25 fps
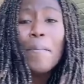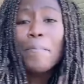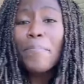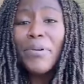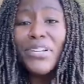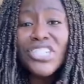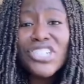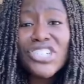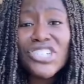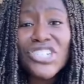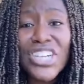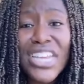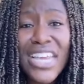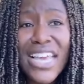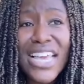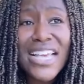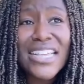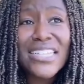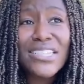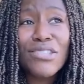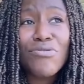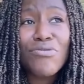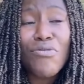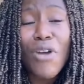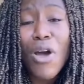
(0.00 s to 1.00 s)
But she
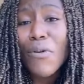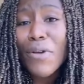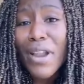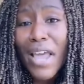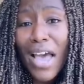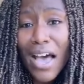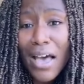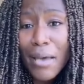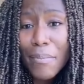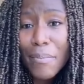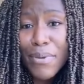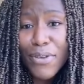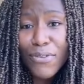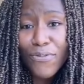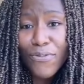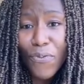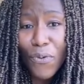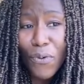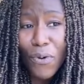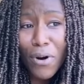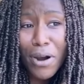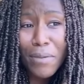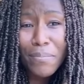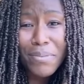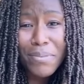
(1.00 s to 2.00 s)
has thrown up before,